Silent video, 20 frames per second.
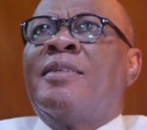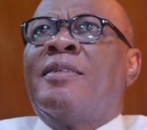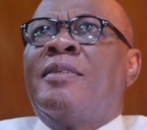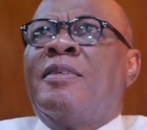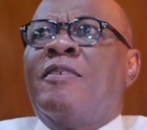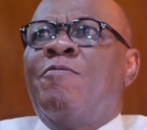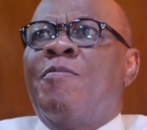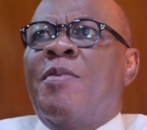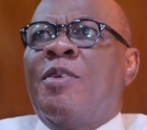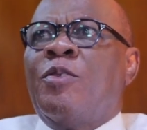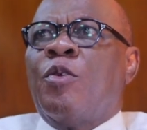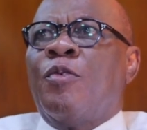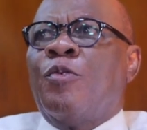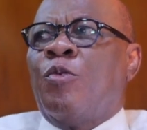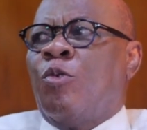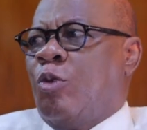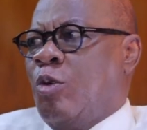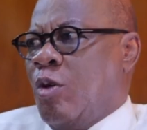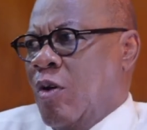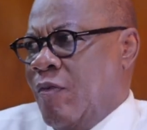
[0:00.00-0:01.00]
achievement of
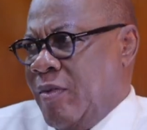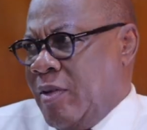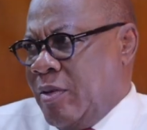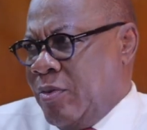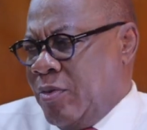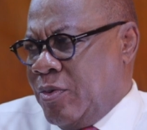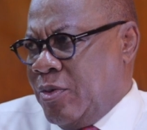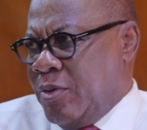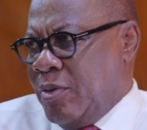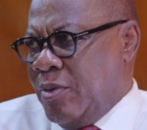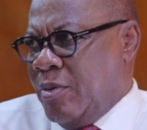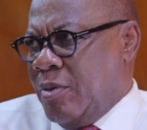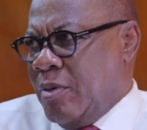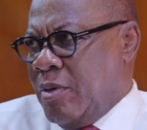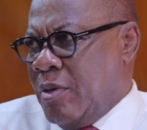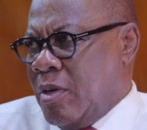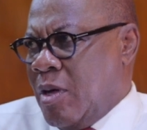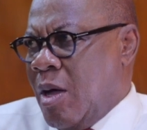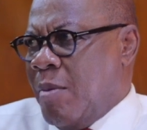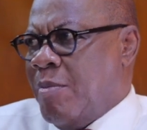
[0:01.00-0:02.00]
good governance hmm.
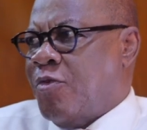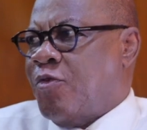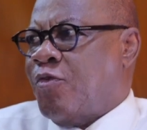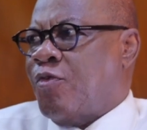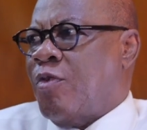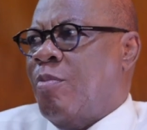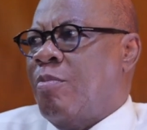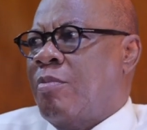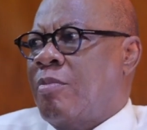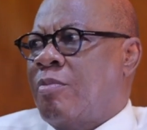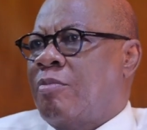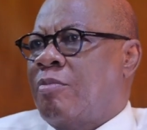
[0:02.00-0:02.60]
comes from